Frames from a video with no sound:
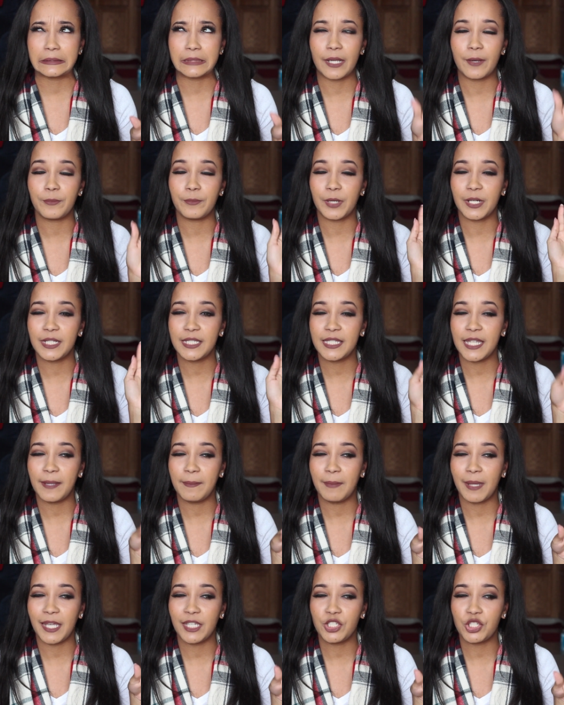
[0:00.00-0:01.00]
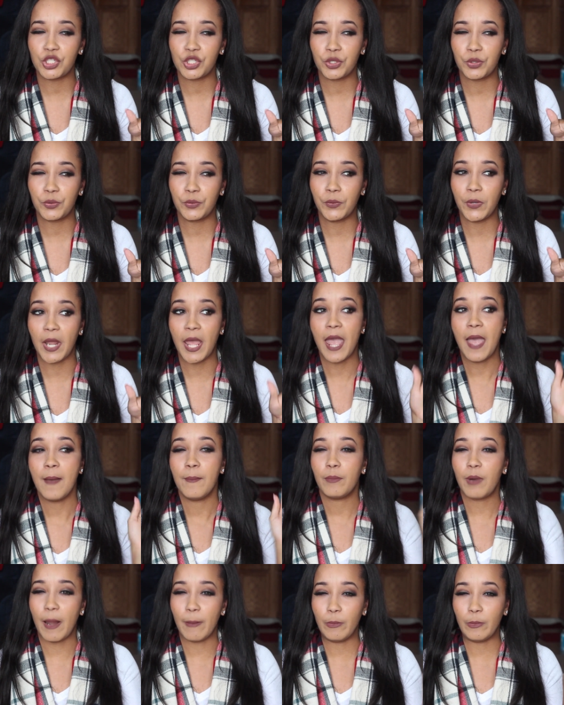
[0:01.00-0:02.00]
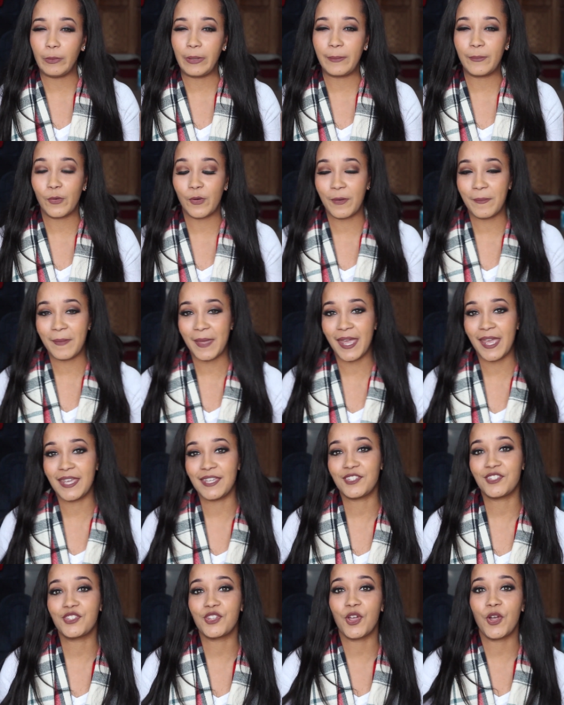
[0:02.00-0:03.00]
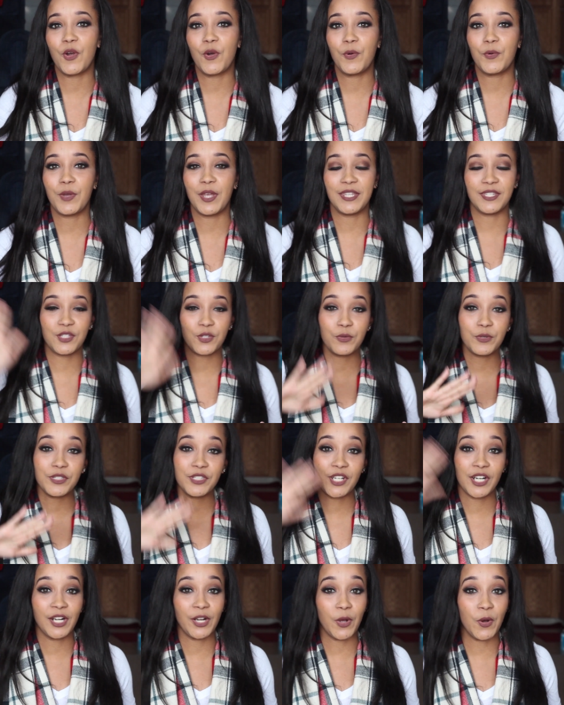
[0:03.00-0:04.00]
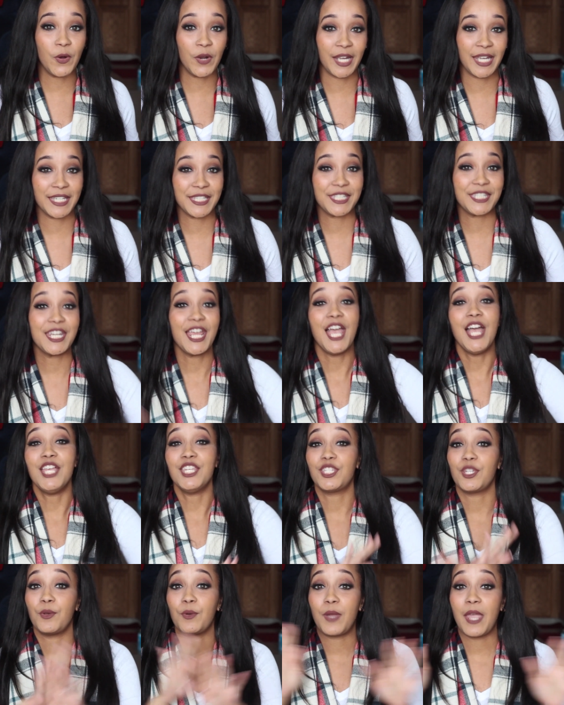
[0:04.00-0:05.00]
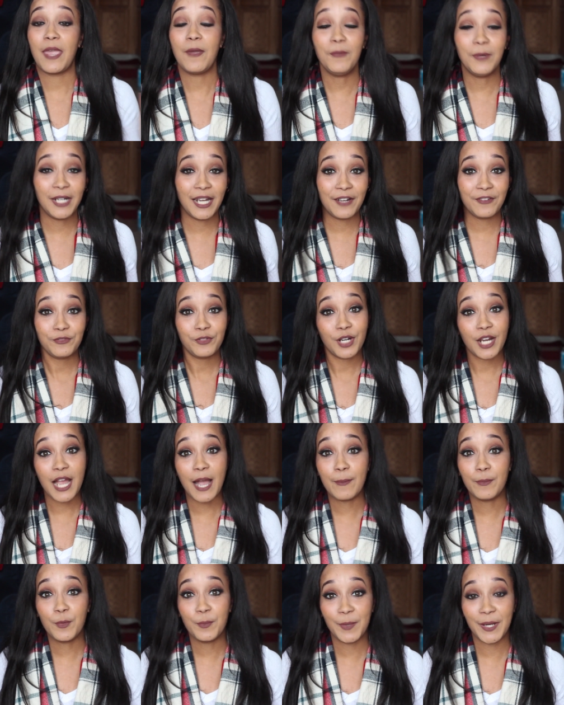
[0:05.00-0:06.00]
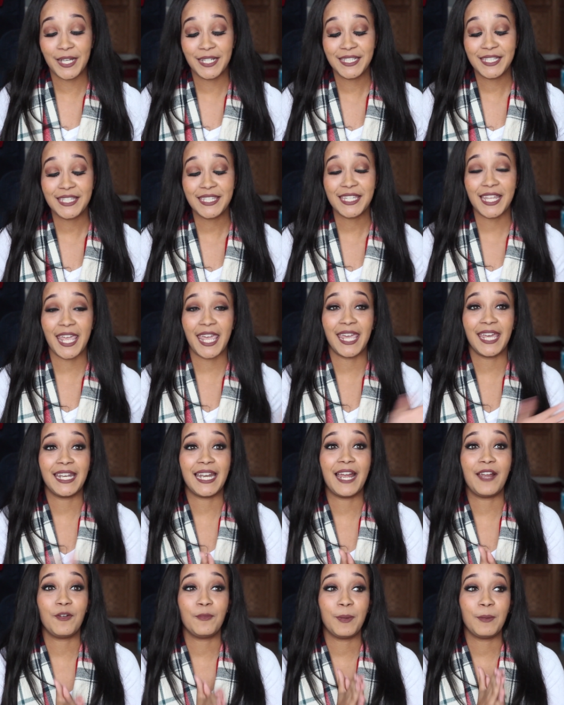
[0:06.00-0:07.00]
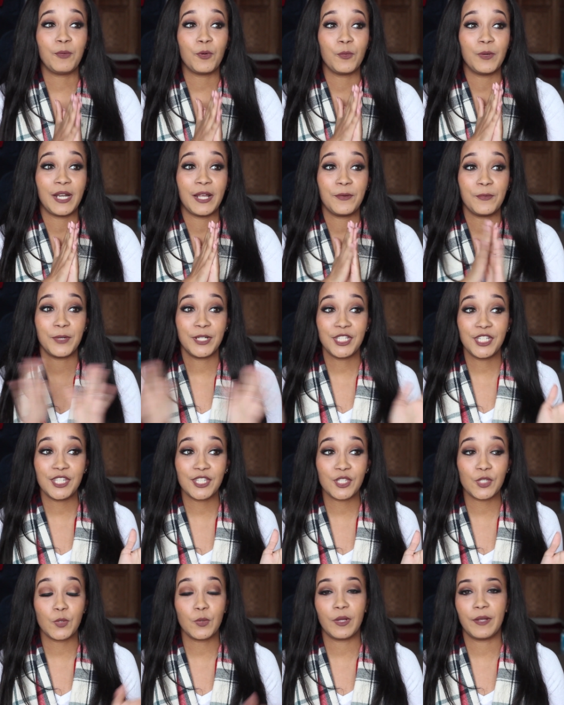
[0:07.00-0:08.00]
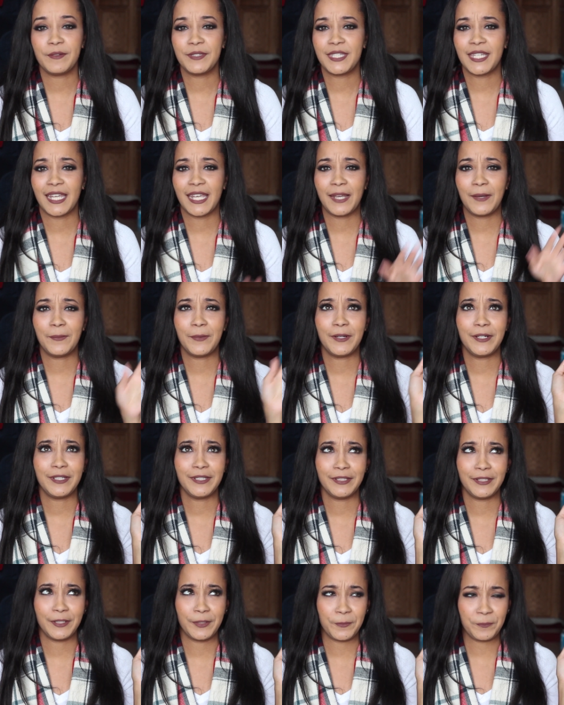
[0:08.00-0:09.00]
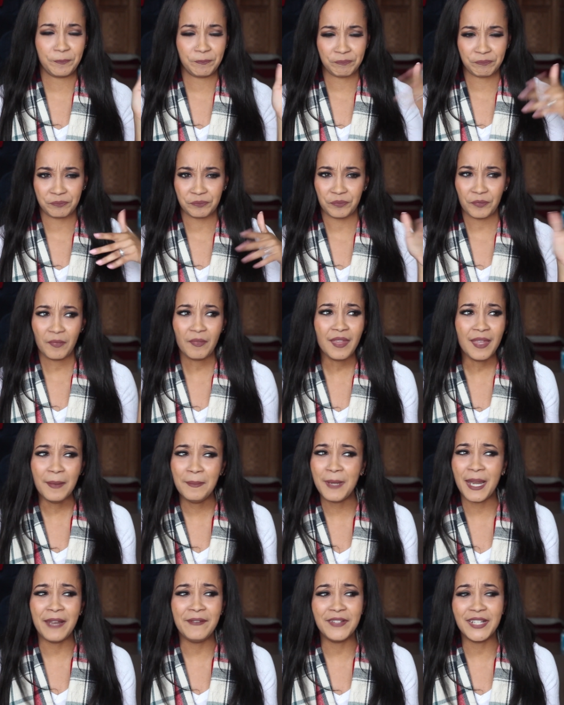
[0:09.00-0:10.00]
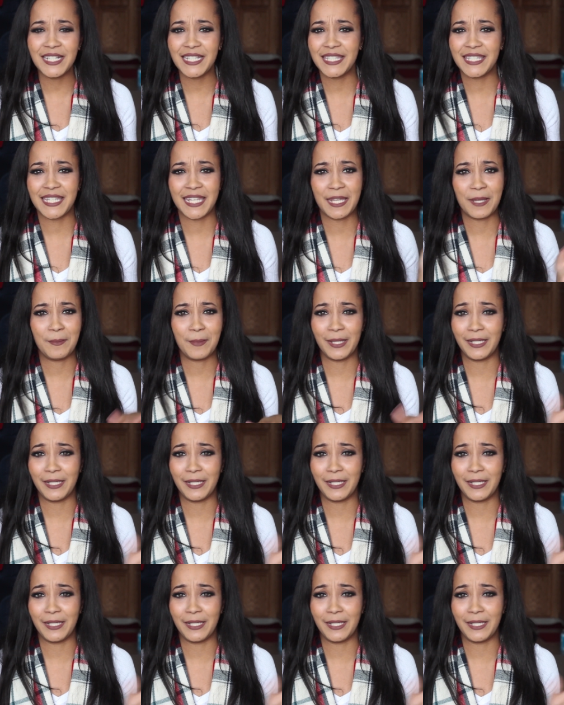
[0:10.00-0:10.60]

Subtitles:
I want to say May, June, probably more May. So, and school started August. So it went on for a couple months, and I remember when I went to the school, I was thinking, well, you know, I'm not even going to see him